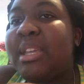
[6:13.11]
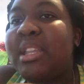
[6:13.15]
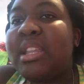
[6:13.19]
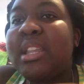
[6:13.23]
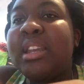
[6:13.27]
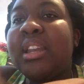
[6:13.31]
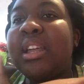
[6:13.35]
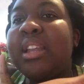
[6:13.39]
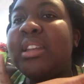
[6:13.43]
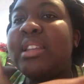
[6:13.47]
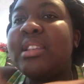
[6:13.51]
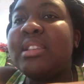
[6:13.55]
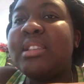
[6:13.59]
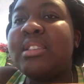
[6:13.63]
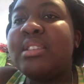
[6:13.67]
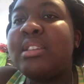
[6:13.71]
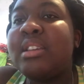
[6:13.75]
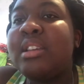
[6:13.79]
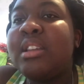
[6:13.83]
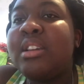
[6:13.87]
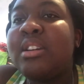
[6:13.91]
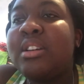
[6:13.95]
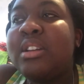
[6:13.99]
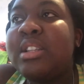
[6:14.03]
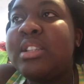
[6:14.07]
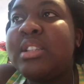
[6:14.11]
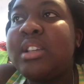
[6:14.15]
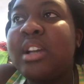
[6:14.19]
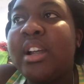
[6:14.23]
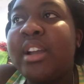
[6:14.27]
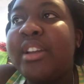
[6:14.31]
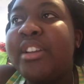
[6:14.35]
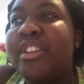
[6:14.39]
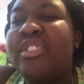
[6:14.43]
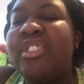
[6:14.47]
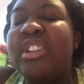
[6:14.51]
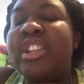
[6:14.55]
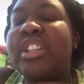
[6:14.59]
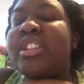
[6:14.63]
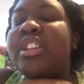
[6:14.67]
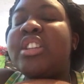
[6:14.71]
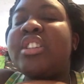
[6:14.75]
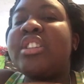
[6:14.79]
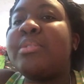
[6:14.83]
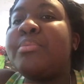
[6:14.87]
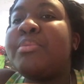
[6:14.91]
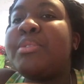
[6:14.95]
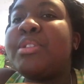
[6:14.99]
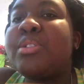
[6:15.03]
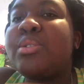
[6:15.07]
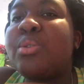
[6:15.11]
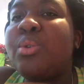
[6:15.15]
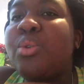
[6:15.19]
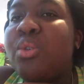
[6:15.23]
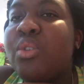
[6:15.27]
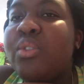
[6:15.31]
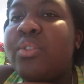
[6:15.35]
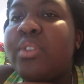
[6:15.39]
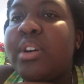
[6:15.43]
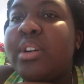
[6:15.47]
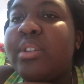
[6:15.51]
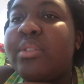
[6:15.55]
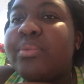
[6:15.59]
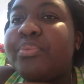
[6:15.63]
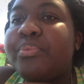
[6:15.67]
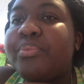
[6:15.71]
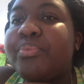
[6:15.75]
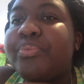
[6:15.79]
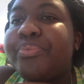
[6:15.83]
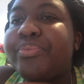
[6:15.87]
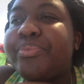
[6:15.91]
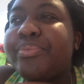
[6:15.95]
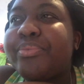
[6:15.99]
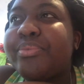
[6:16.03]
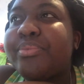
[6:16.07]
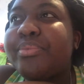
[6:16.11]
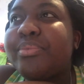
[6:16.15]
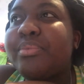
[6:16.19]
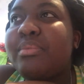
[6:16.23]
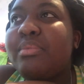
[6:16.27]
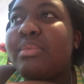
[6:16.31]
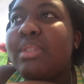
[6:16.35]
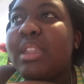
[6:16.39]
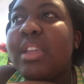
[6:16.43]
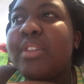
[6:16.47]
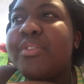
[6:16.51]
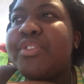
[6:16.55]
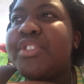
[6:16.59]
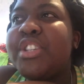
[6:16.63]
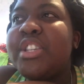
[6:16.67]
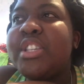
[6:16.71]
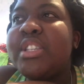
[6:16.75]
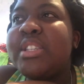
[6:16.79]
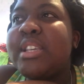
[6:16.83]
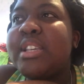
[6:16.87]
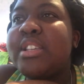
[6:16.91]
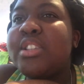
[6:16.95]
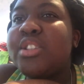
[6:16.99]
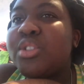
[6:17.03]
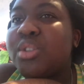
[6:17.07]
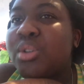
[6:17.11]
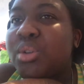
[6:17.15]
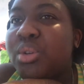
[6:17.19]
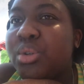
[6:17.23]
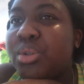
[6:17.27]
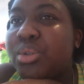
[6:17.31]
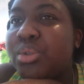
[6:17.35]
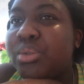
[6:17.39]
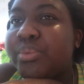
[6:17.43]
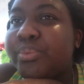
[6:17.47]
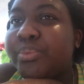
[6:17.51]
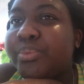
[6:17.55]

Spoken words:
you're not necessarily going to say, all right, the relationship is over if she says no,